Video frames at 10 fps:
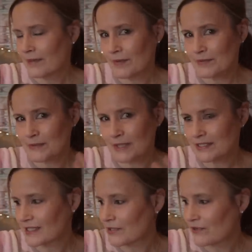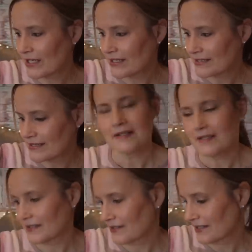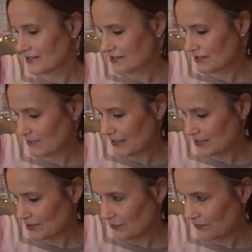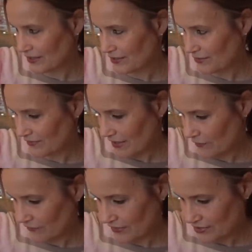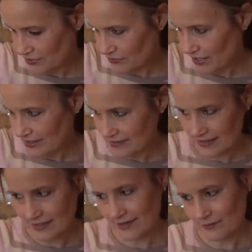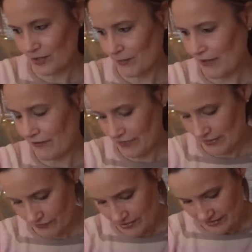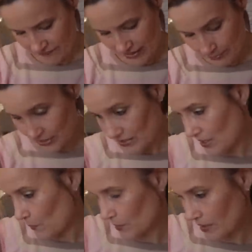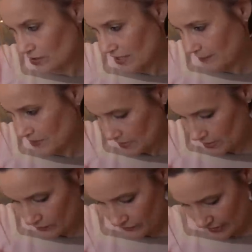maybe some nice earrings, and I think it just makes a lovely outfit. So that's one of my favourite fabrics, that one. I just absolutely love